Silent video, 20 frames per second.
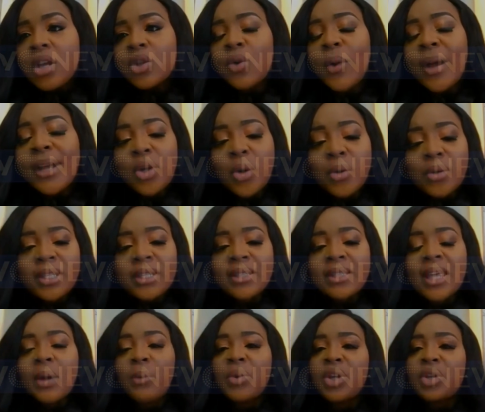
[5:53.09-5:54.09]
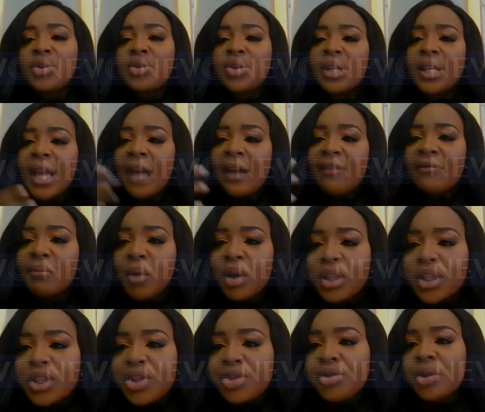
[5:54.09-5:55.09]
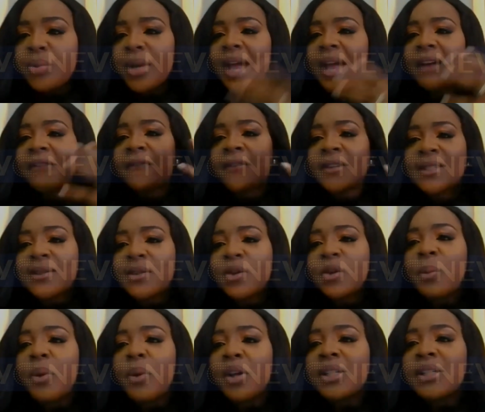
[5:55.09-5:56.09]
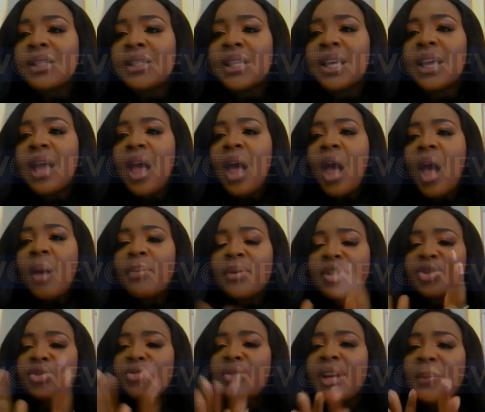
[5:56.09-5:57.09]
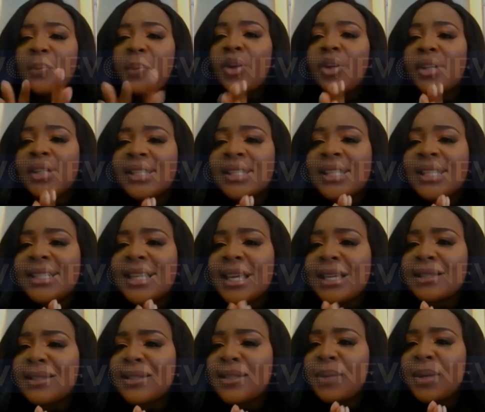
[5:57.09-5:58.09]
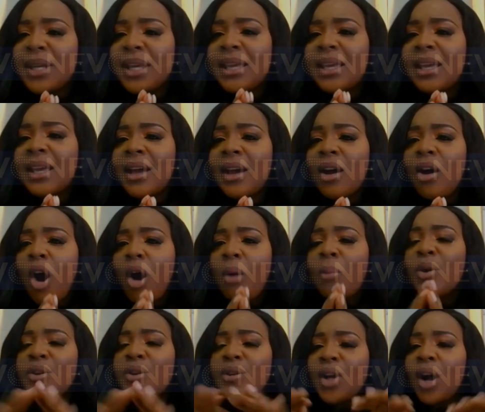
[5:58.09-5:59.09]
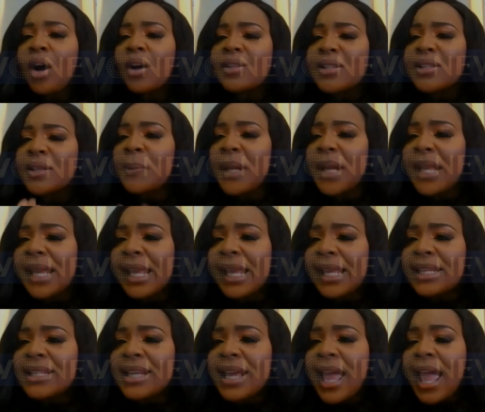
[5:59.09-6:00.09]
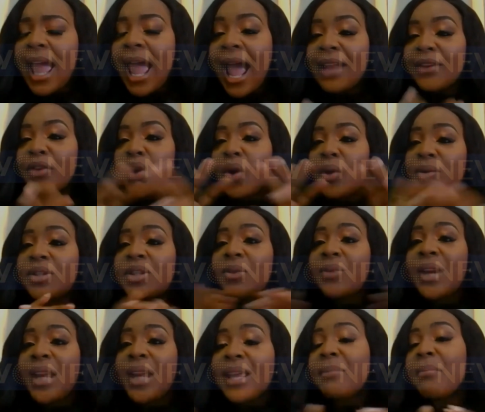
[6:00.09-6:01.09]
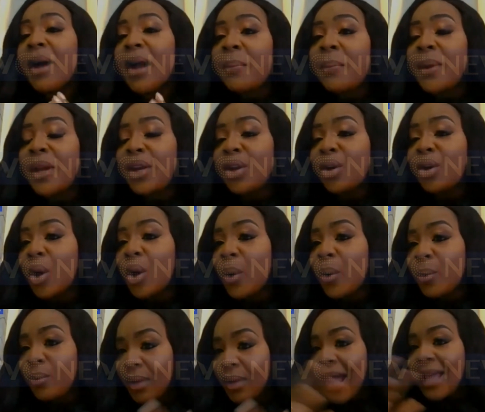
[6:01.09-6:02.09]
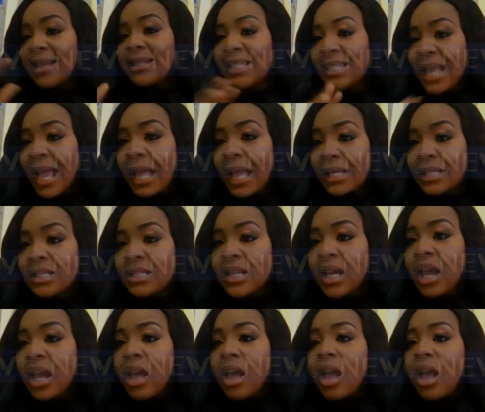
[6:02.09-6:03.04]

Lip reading: So I noticed that we usually have monetary, we have fiscal policy, but trade policy tends to be almost underplayed. And those three, in my opinion, go hand in hand.